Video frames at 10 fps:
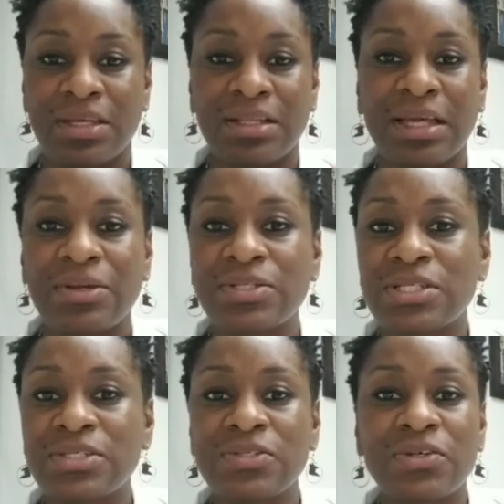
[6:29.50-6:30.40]

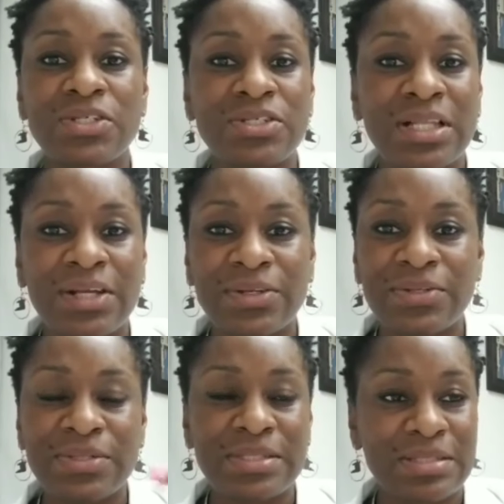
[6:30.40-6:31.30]
glycogen storage
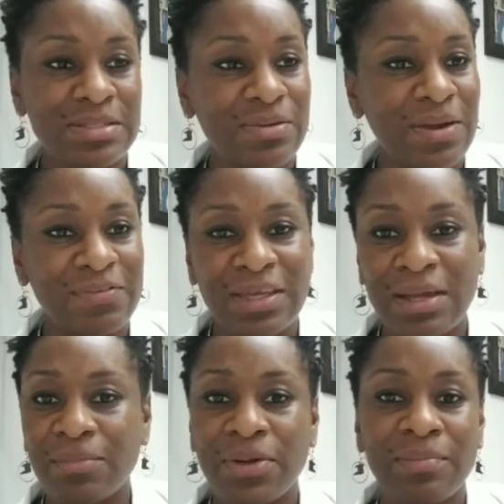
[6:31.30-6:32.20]
granules. So if the
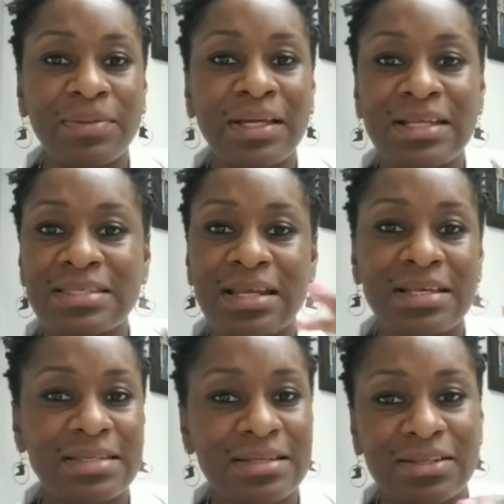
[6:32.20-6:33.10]
embryo implants, it
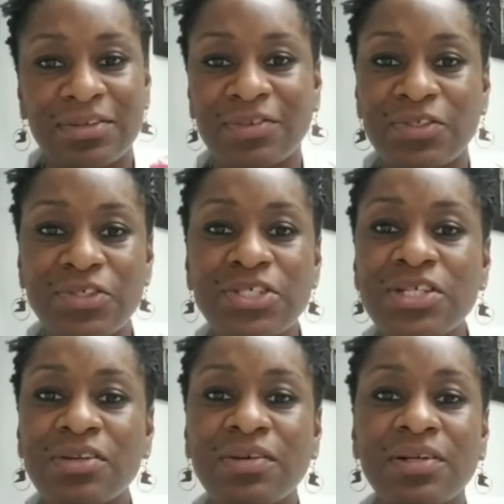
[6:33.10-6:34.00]
has like a lot of
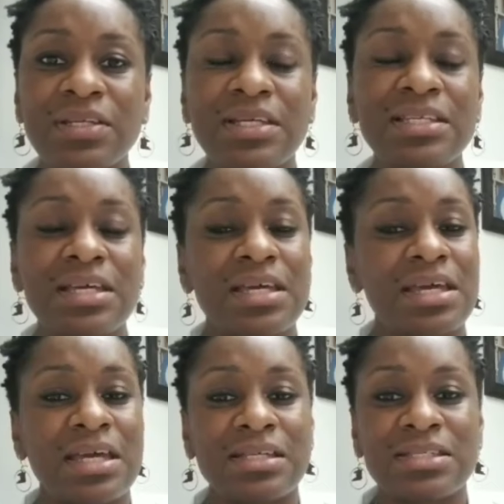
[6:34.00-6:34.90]
nutrition around it.
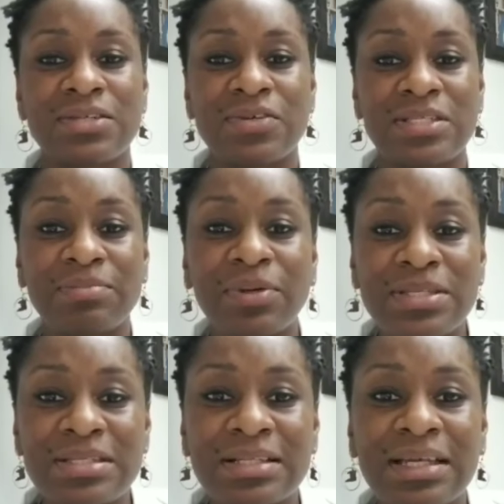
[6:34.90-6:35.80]
It's secreting
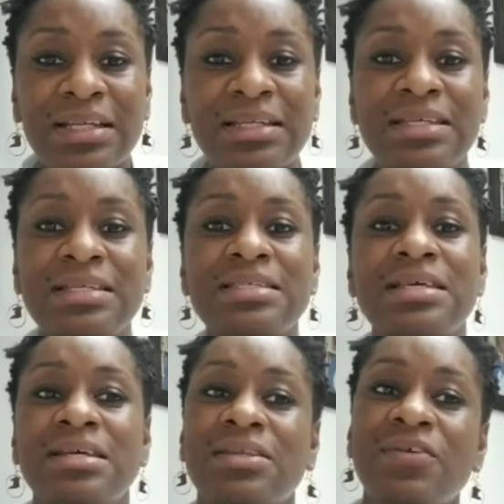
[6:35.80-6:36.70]
prostaglandins.
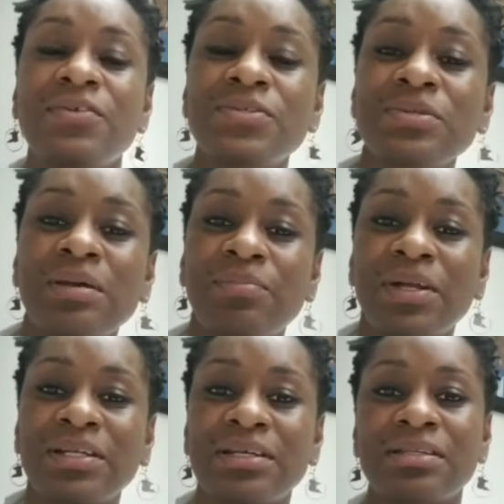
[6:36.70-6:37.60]
Now, if you do get
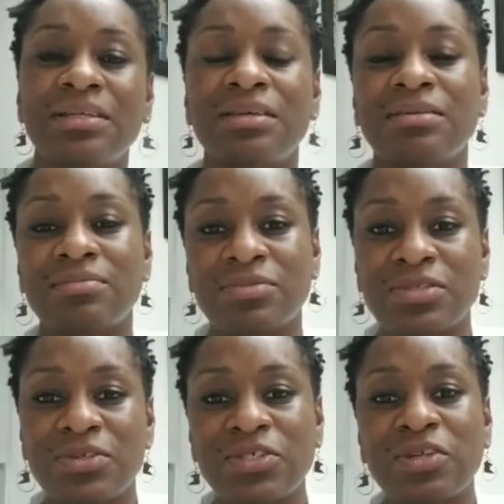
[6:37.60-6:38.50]
pregnant, the
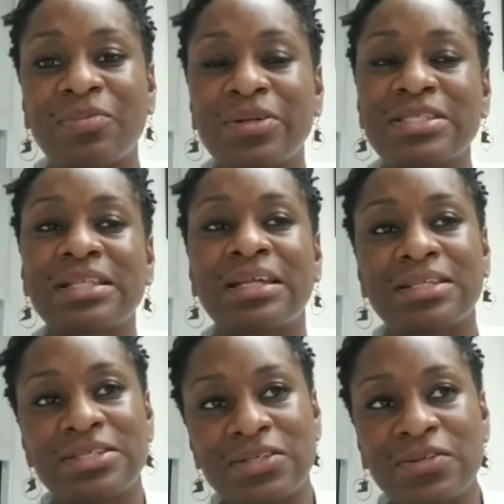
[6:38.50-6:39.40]
secretion of
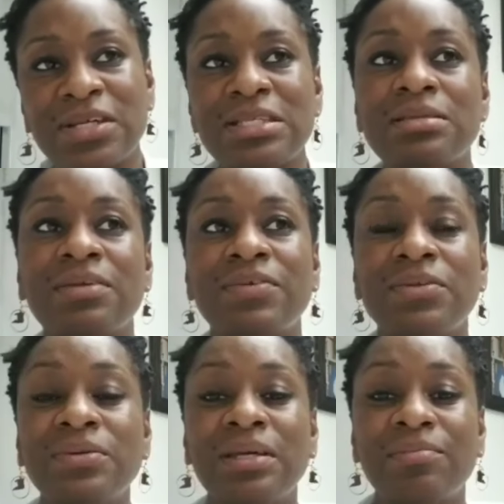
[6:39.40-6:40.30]
prostaglandins decrease. If you
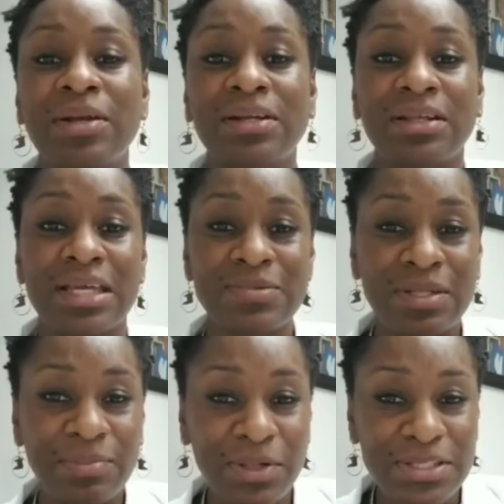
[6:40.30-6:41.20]
don't get pregnant, guess what
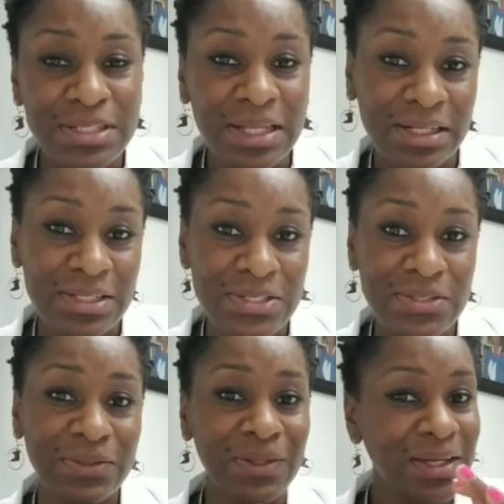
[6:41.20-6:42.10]
the prostaglandins
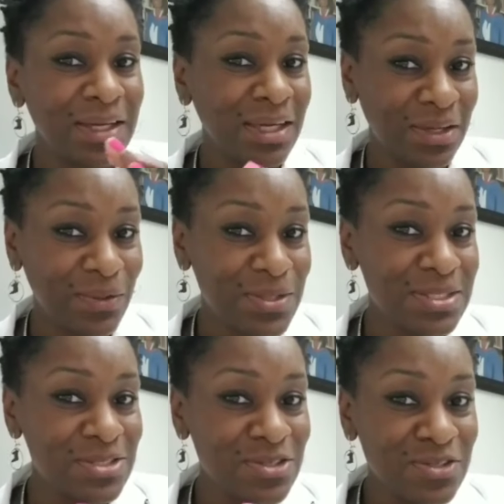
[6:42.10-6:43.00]
do? It
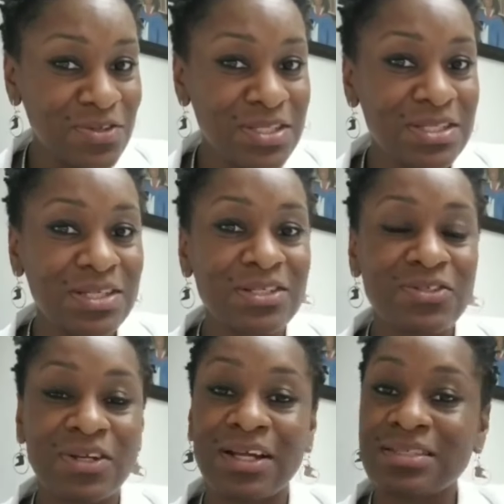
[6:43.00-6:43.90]
causes the uterus to
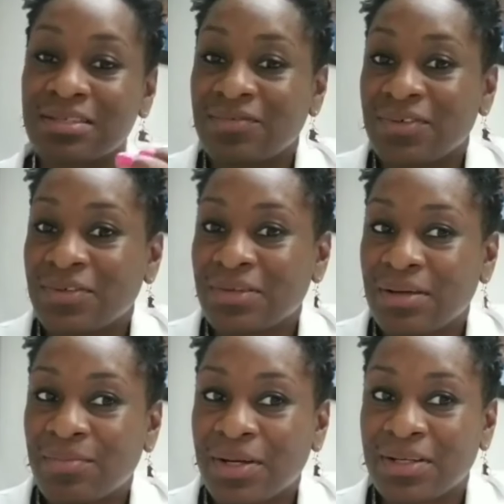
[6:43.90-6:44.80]
contract, and if you don't
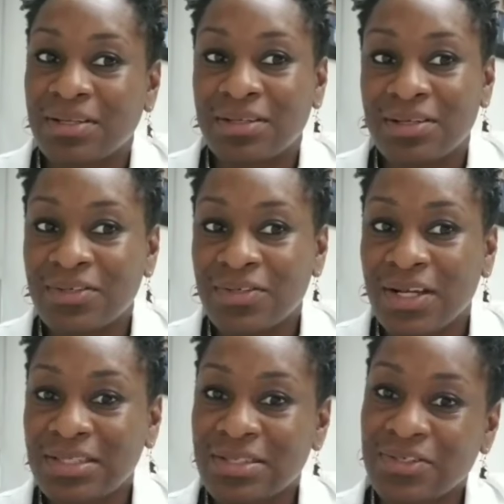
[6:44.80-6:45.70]
get pregnant, it
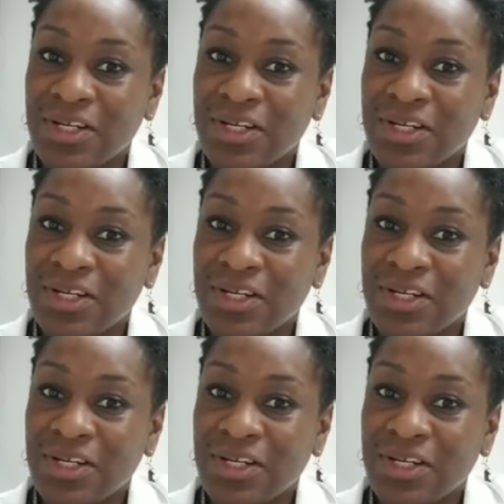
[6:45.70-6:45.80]
contracts.